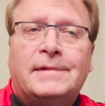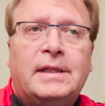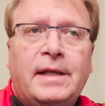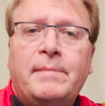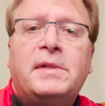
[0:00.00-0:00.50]

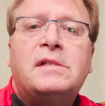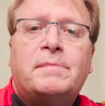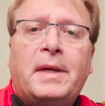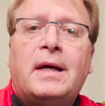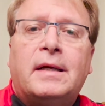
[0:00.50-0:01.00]
an empty
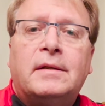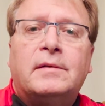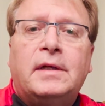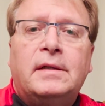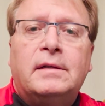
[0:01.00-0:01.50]
spot
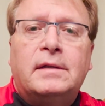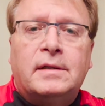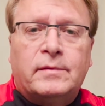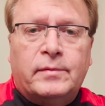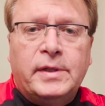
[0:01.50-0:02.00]
in
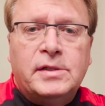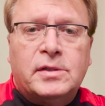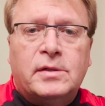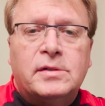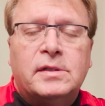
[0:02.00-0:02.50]
the
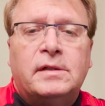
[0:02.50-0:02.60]
research